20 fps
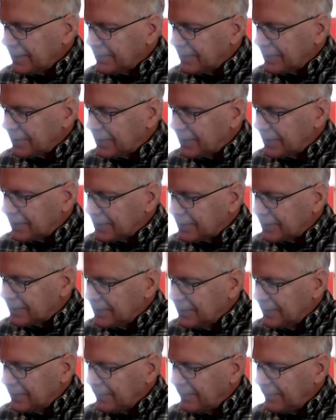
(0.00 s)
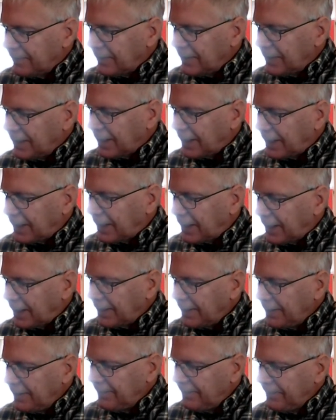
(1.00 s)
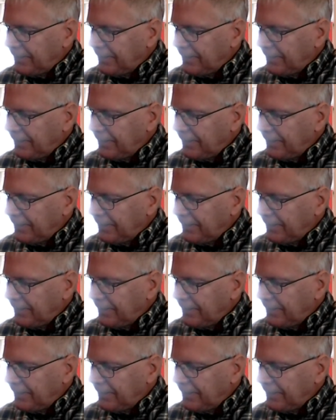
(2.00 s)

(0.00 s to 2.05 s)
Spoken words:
which is vi,